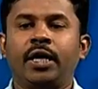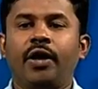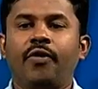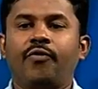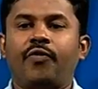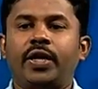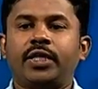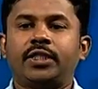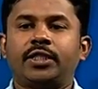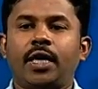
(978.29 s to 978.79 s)

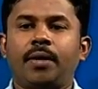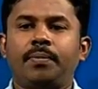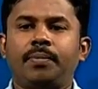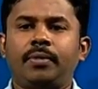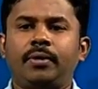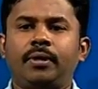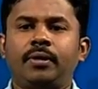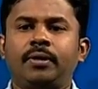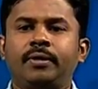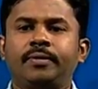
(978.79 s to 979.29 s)
For
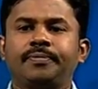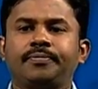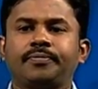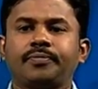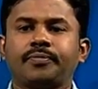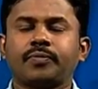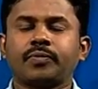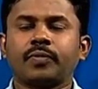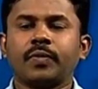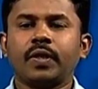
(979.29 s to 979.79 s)
example,
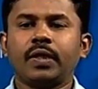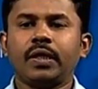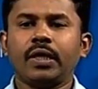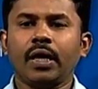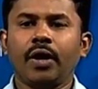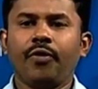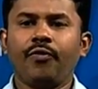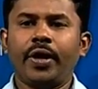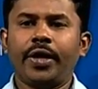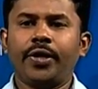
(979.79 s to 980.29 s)

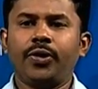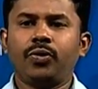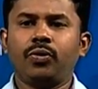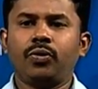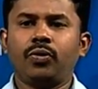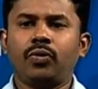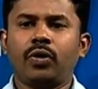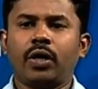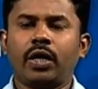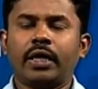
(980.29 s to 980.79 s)
when you
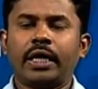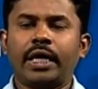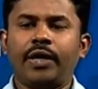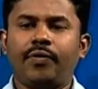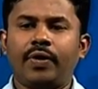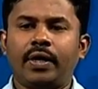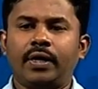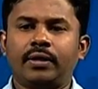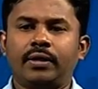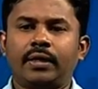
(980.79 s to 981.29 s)
are
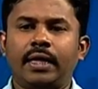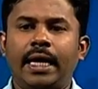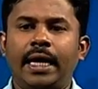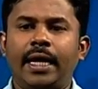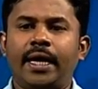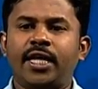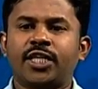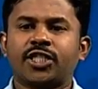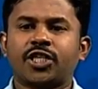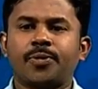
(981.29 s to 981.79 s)
given a
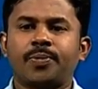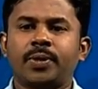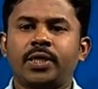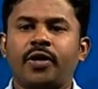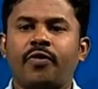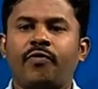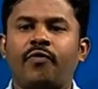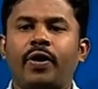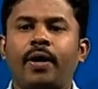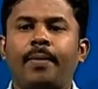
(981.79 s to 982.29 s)
description
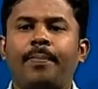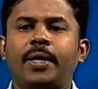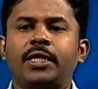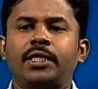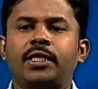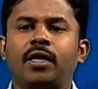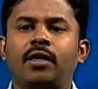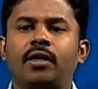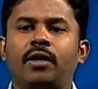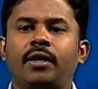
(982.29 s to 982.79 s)
of a
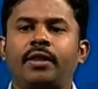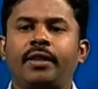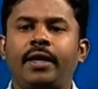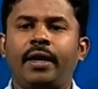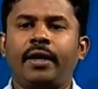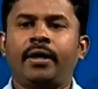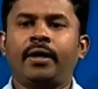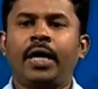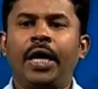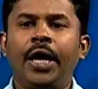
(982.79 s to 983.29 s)
particular
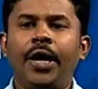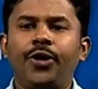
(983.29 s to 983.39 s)
thing,